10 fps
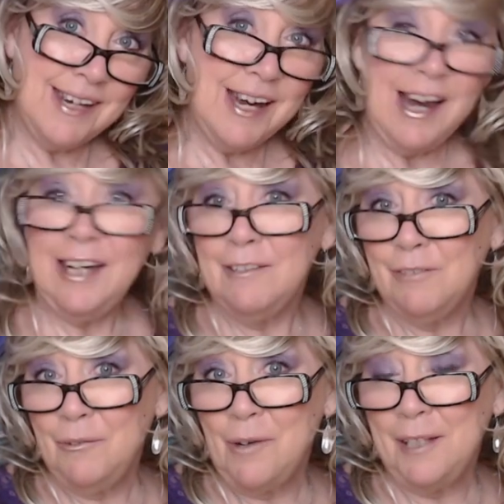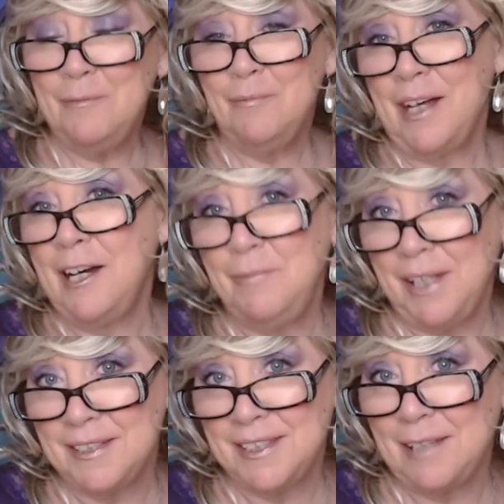Hi everyone, I'm
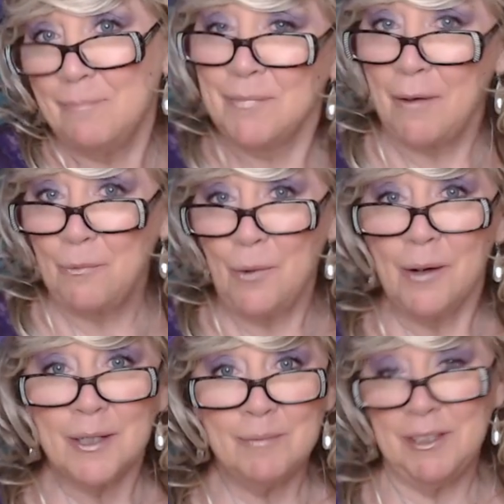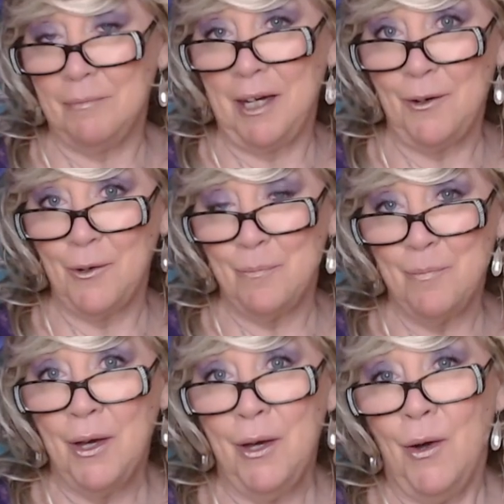Nancy and welcome to my home.
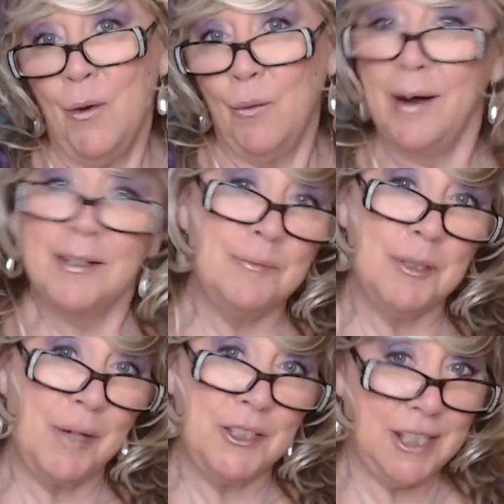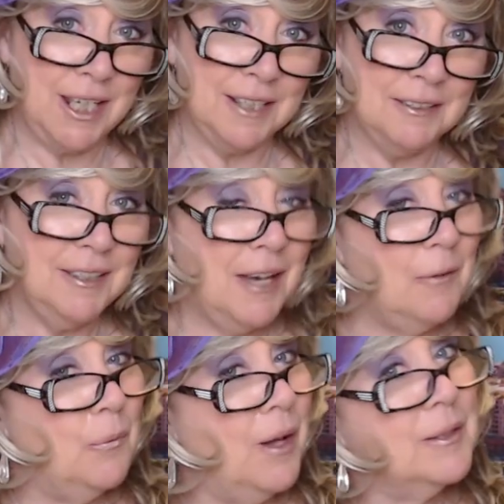Welcome to my channel
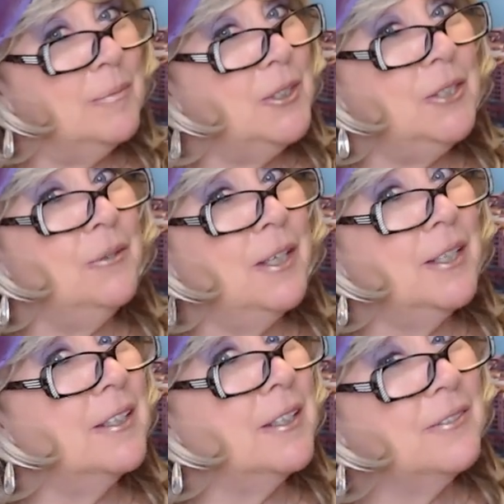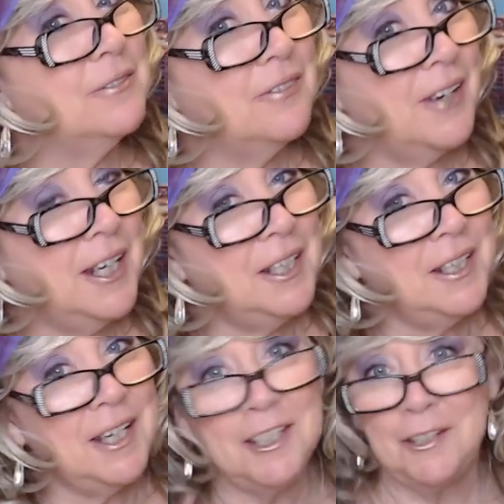and welcome to another Friday
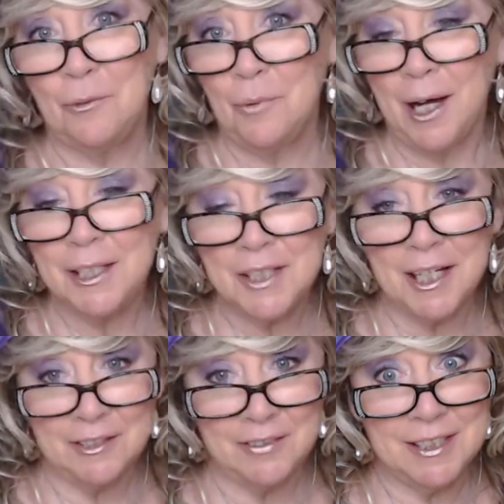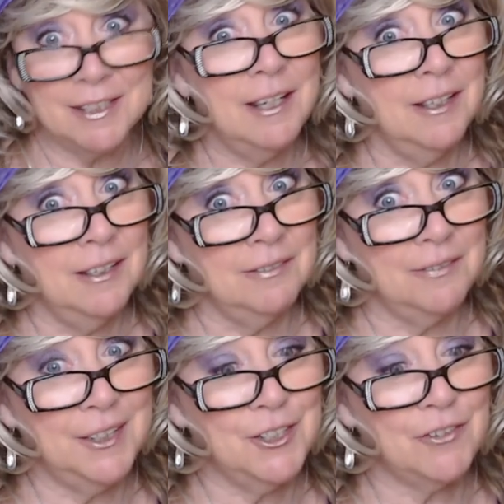Night Wine Diaries
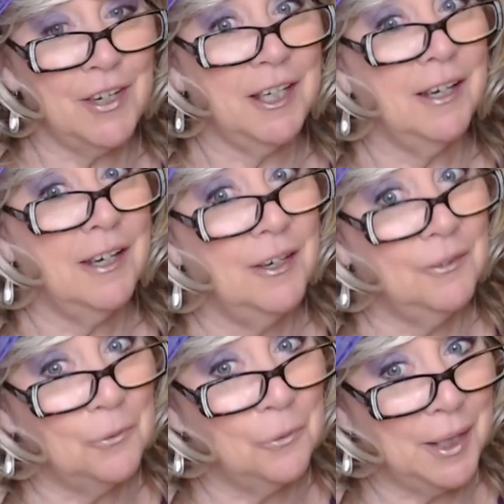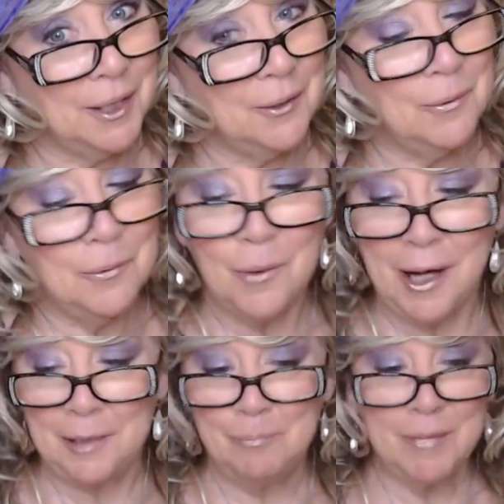featuring Winc
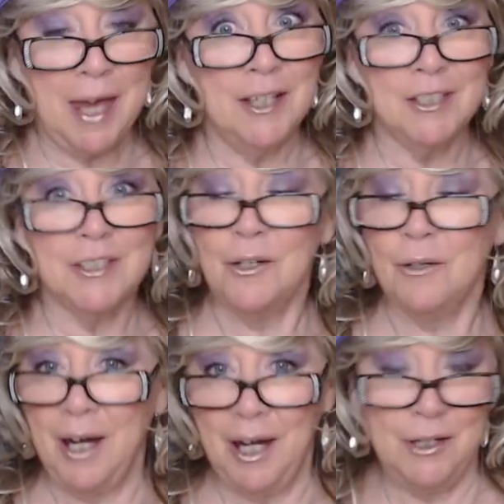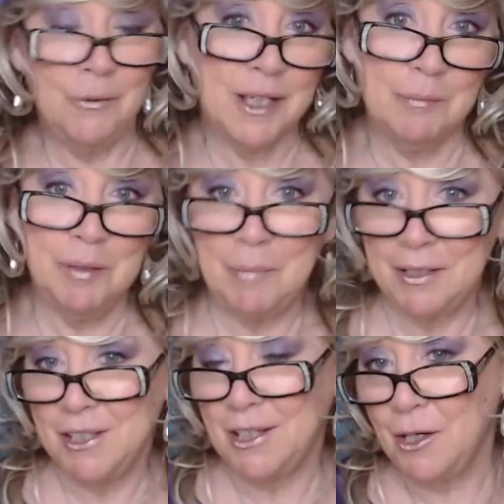Wine. So I know a couple of
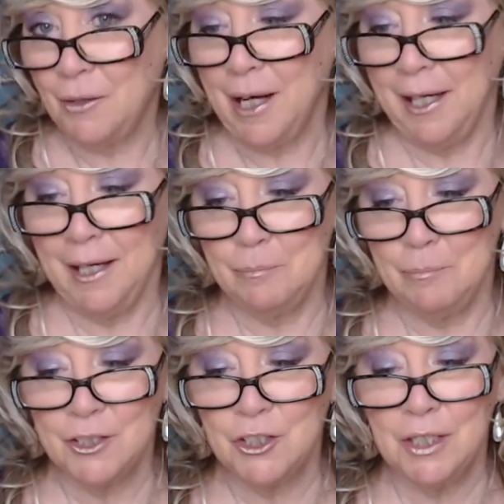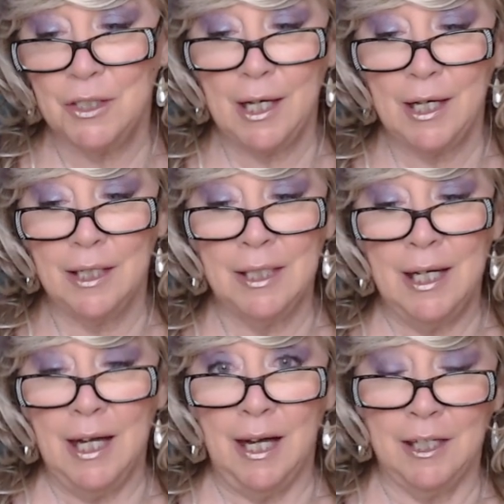months ago I had mentioned that
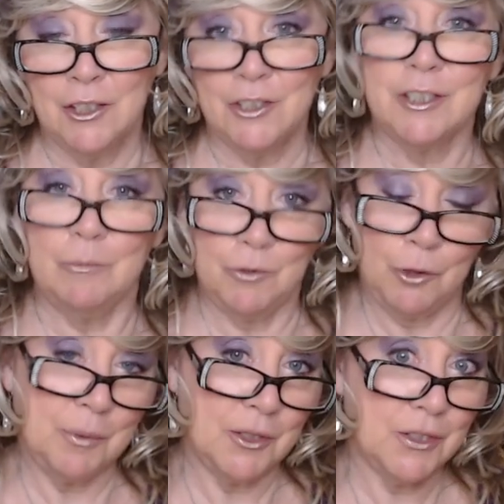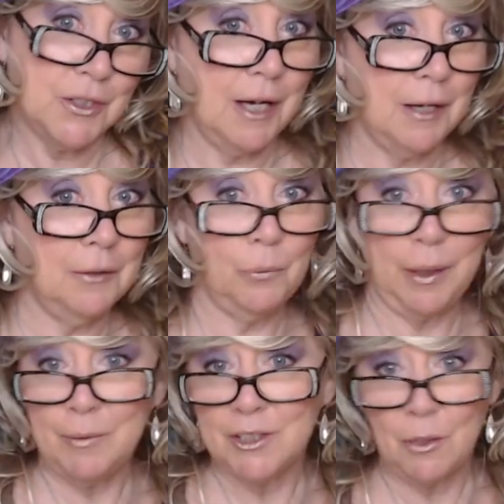I had heard some rumors that
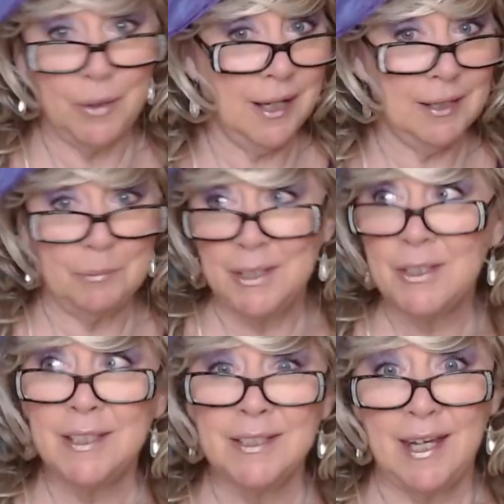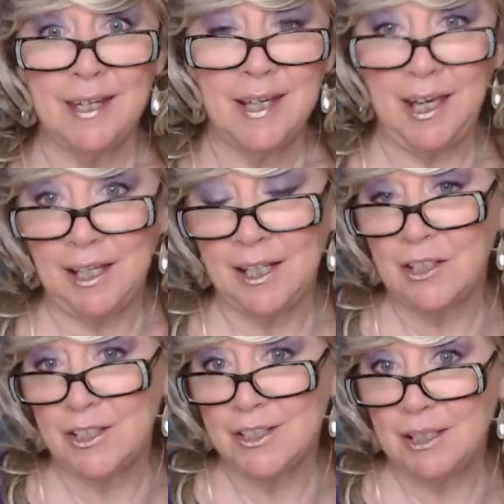Winc was going out of business and I
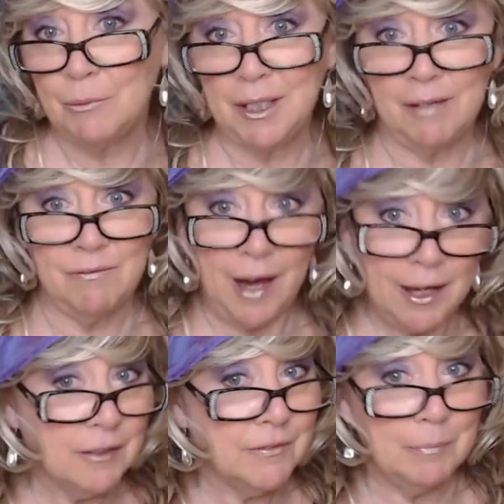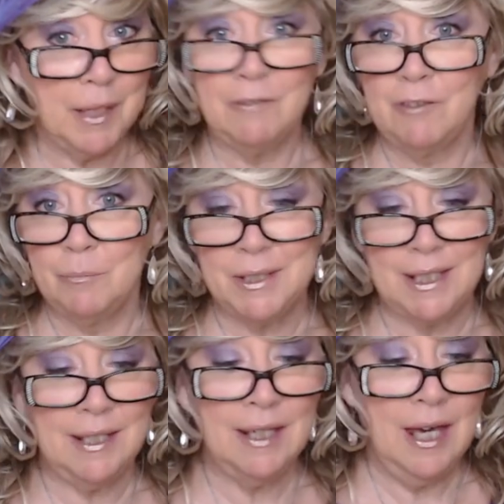could see where they filed for
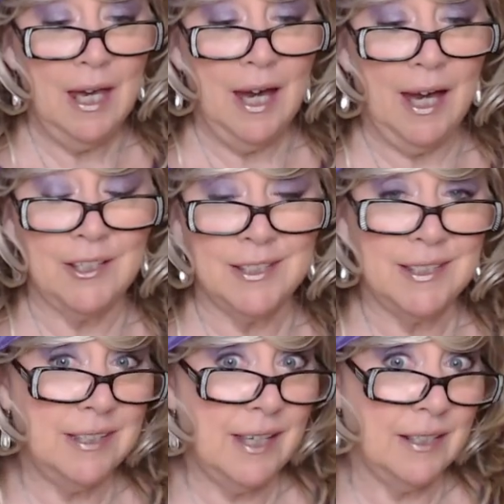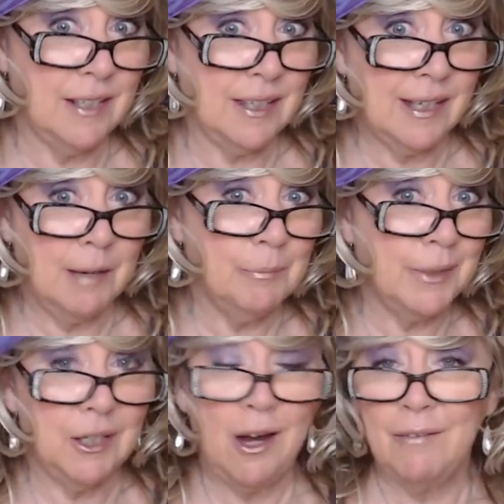bankruptcy. I could see that another
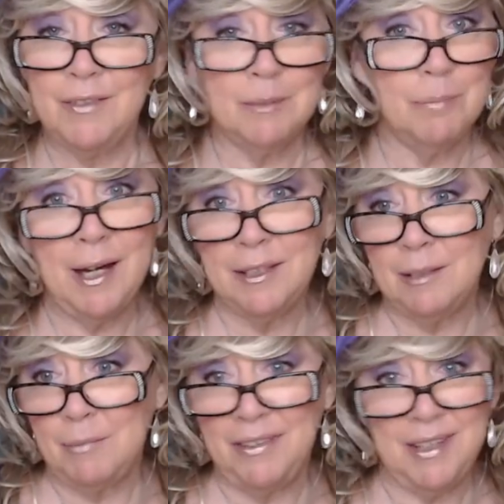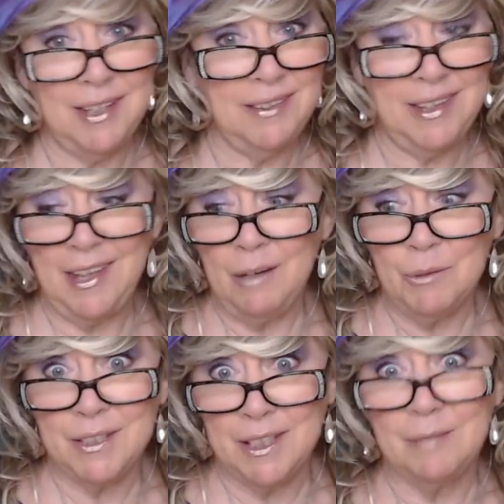company offered to buy them and then that
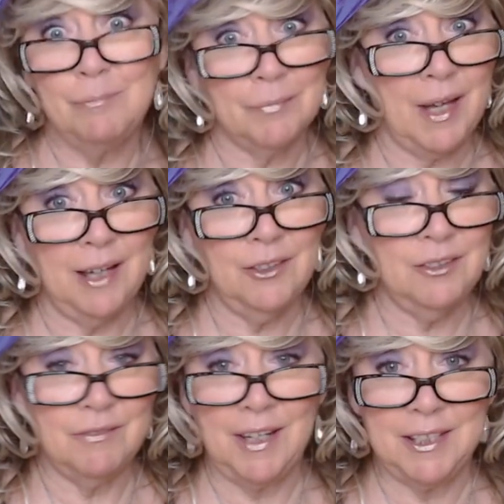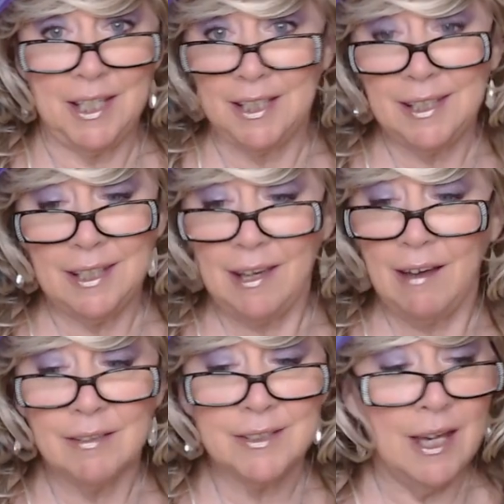was it. I couldn't find anything
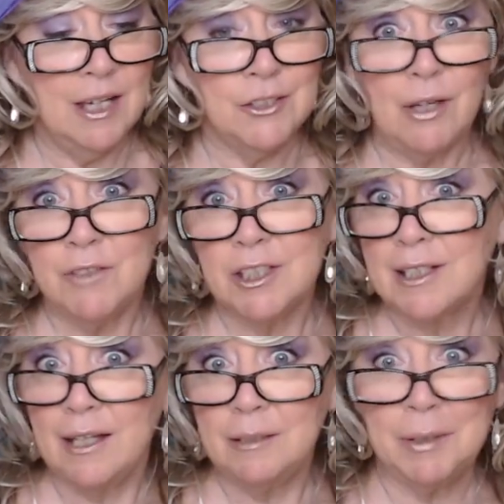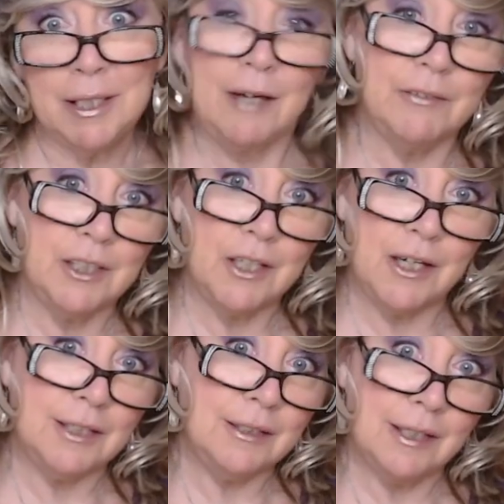else. So I've just kind of been carrying
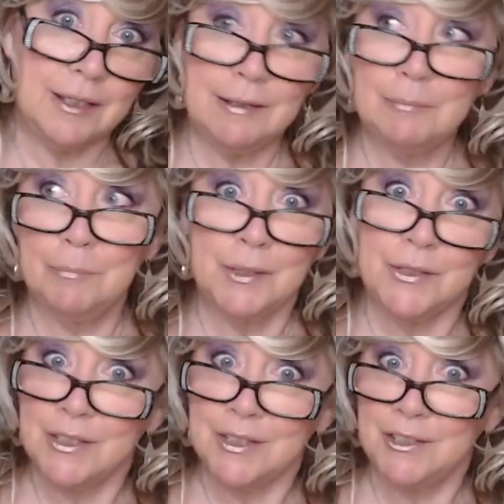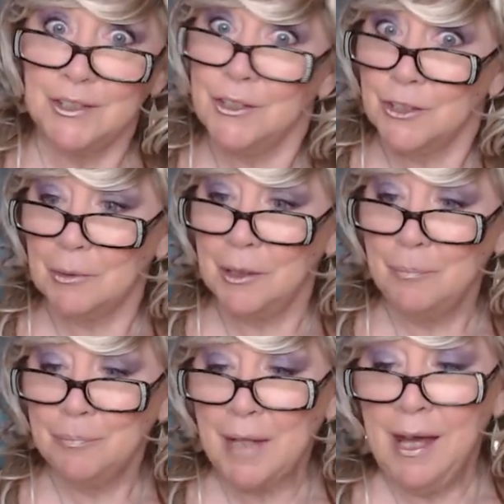on like business as
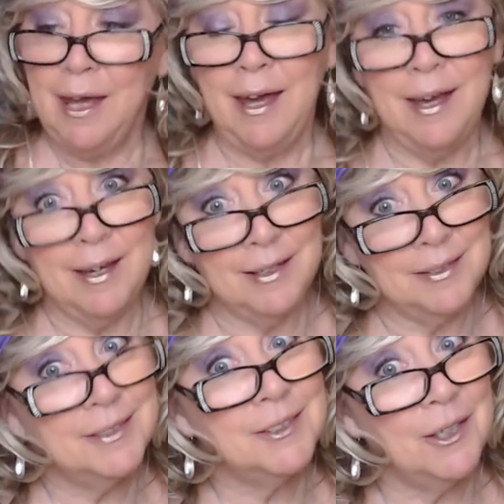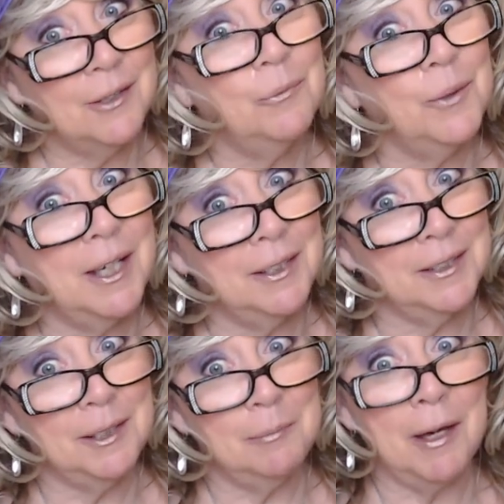usual. And so we got
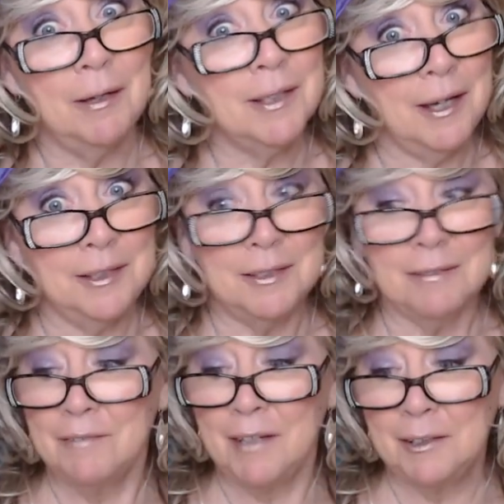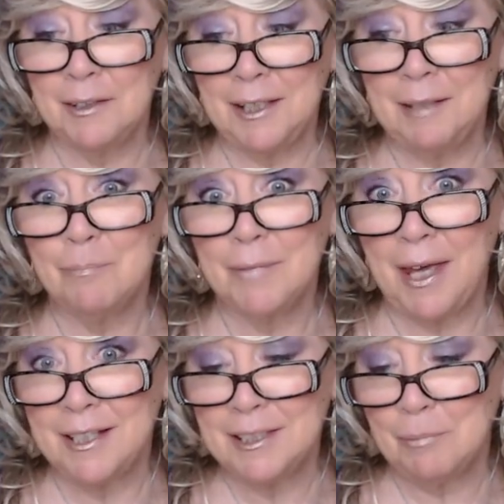an email kind of finally
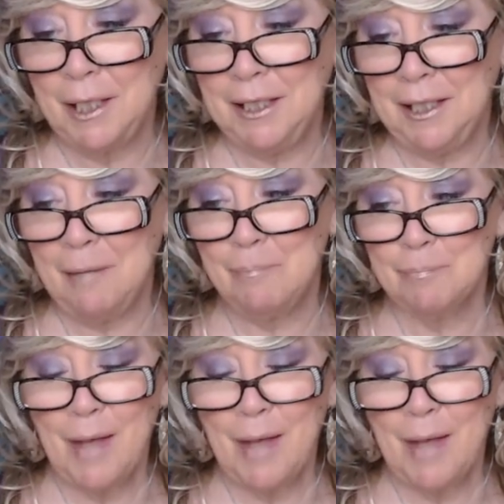explaining it.